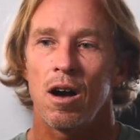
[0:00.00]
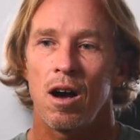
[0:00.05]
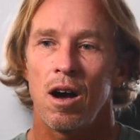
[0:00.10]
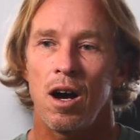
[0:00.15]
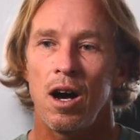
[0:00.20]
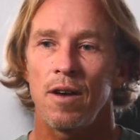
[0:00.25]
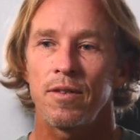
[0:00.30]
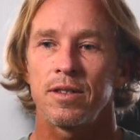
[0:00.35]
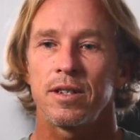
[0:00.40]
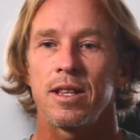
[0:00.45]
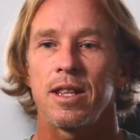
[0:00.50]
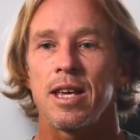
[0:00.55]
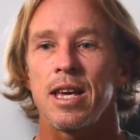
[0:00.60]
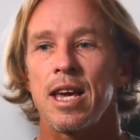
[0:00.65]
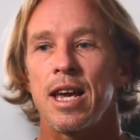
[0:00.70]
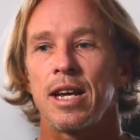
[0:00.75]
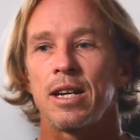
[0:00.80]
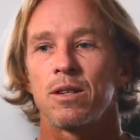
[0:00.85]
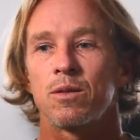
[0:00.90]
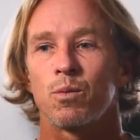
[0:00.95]
after the
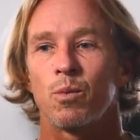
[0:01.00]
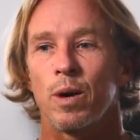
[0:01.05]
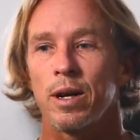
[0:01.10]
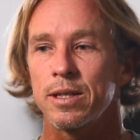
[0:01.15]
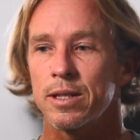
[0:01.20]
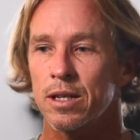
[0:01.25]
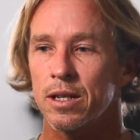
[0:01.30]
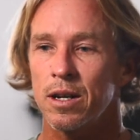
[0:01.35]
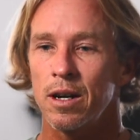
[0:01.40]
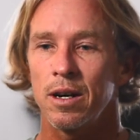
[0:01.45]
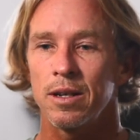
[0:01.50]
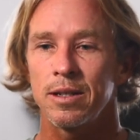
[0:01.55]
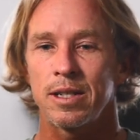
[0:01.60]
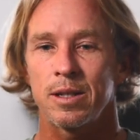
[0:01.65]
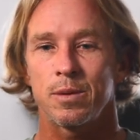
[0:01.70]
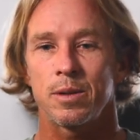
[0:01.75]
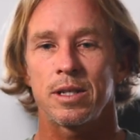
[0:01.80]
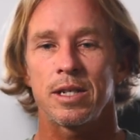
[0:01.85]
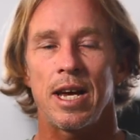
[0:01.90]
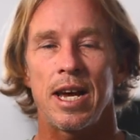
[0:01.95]
heat, once the
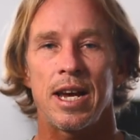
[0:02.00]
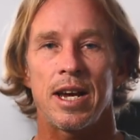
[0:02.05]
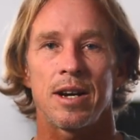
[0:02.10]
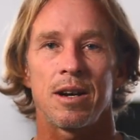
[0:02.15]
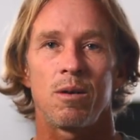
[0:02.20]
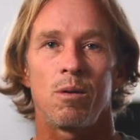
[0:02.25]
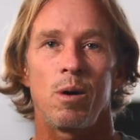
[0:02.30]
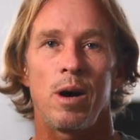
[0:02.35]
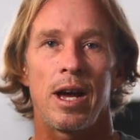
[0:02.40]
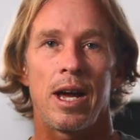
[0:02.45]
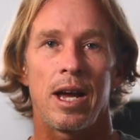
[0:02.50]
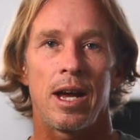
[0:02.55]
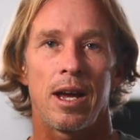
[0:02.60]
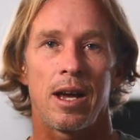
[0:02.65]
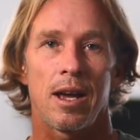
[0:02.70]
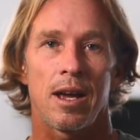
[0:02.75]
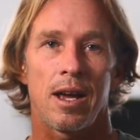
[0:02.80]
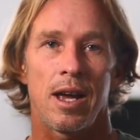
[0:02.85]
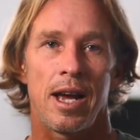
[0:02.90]
contest was taken away